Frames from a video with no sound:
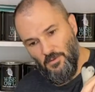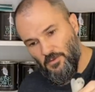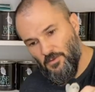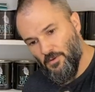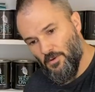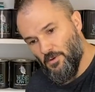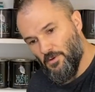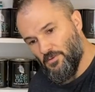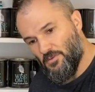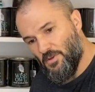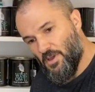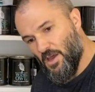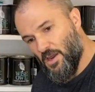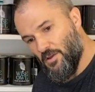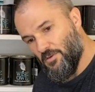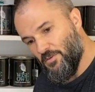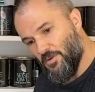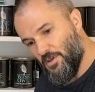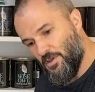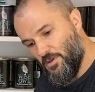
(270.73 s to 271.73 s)
So it's
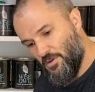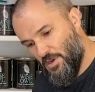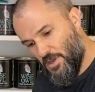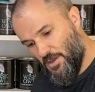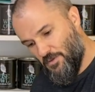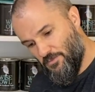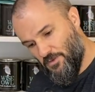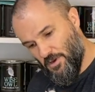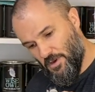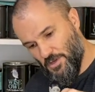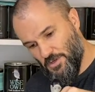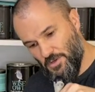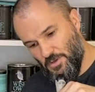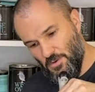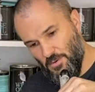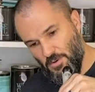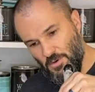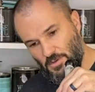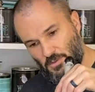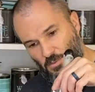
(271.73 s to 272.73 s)
kind of a unique finish
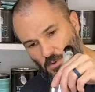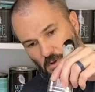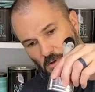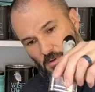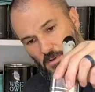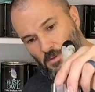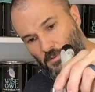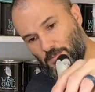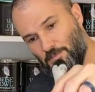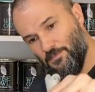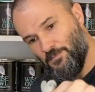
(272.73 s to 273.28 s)
to it as well.